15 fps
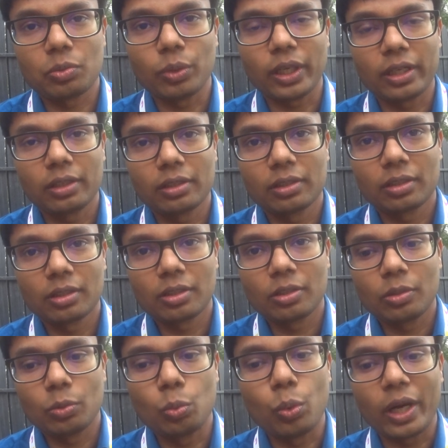one.
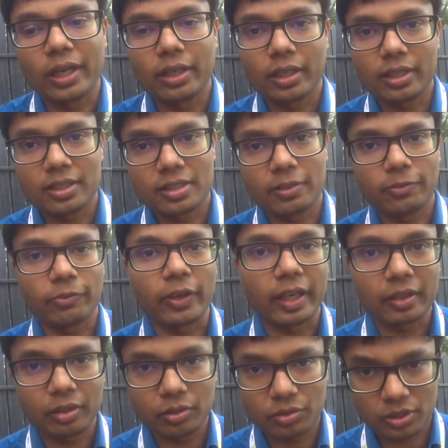One is the
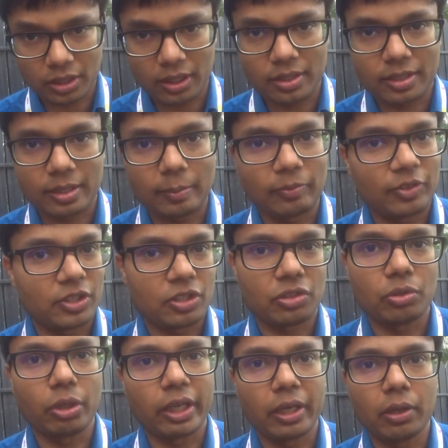fake news concept which is
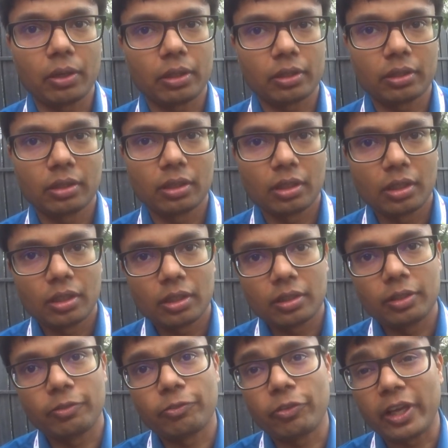going on.
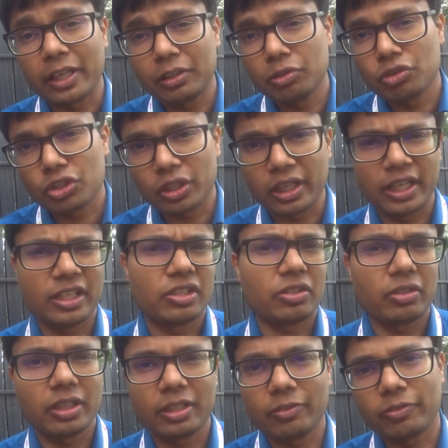The fake news on
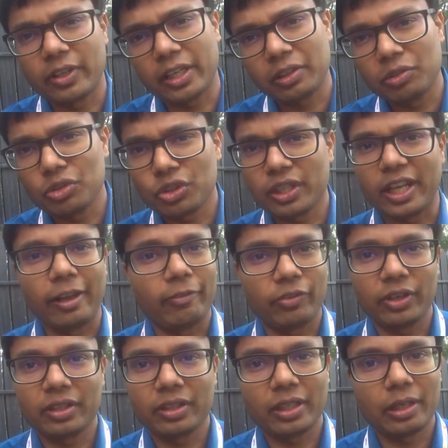history, the fake news on
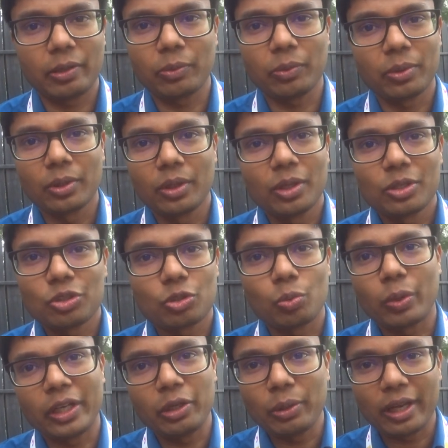everything. So
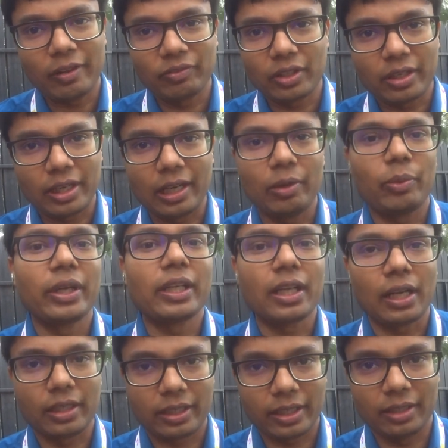when you have the relevant
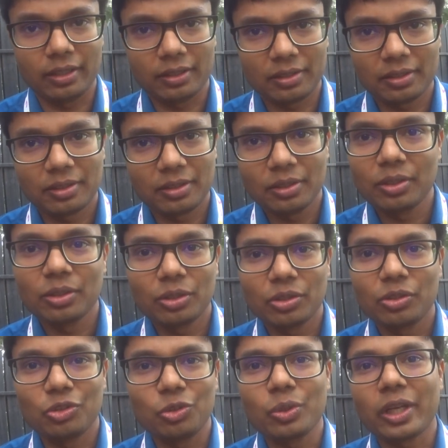content,
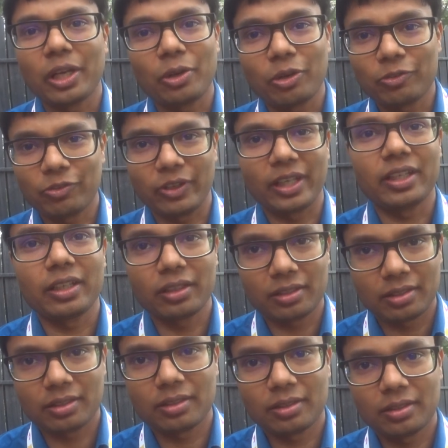you cannot fake
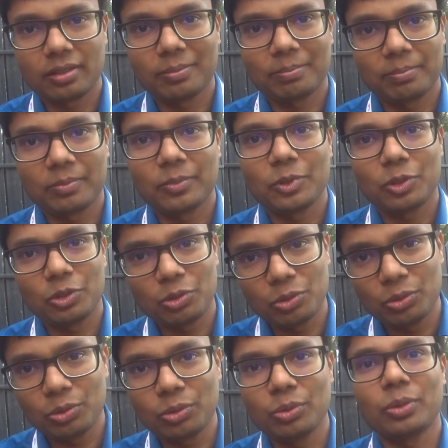it.
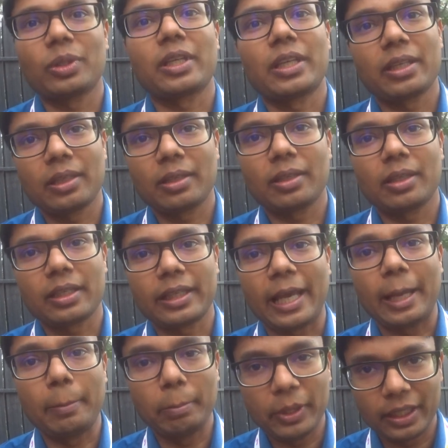You
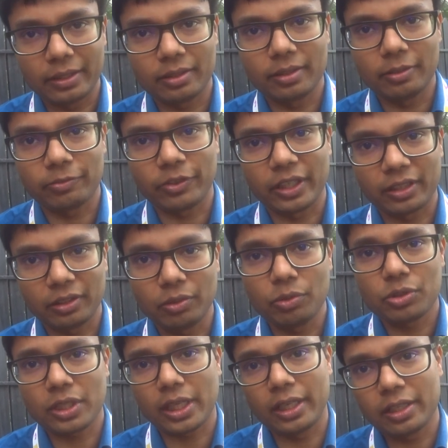can beat the fake
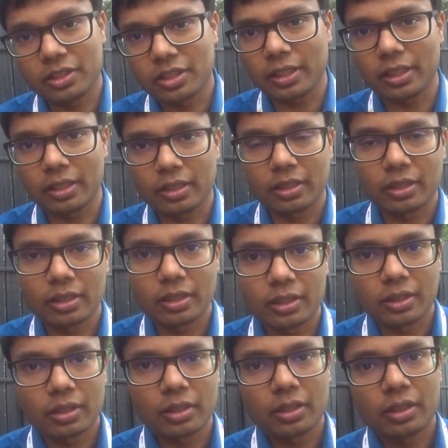news. And Wiki News, so
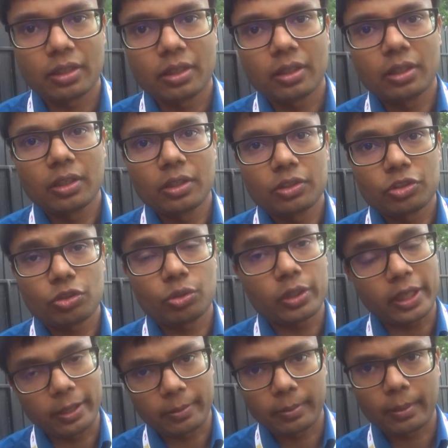sorry for interrupting. Wiki
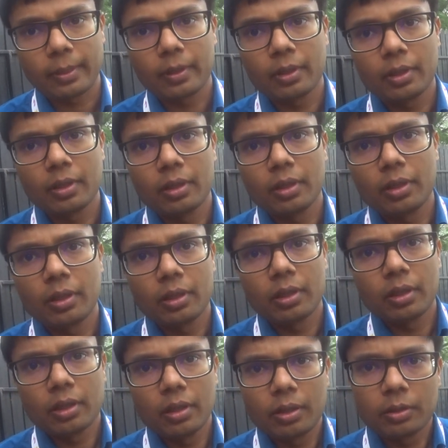Source is basically sharing
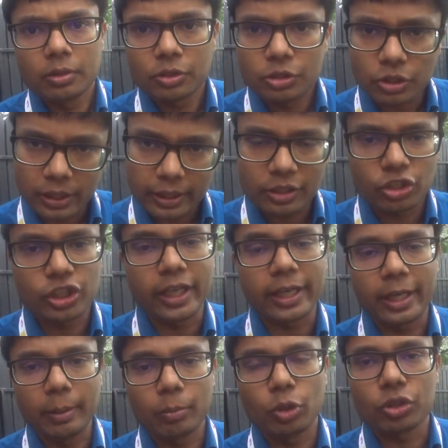books which are
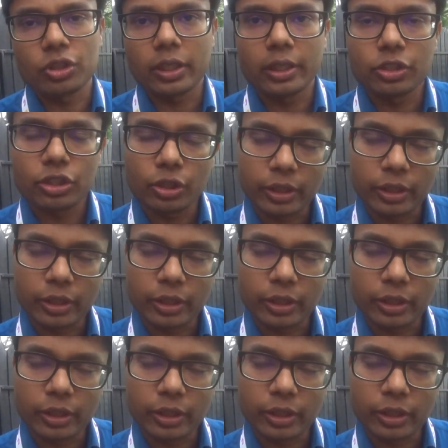copyright free.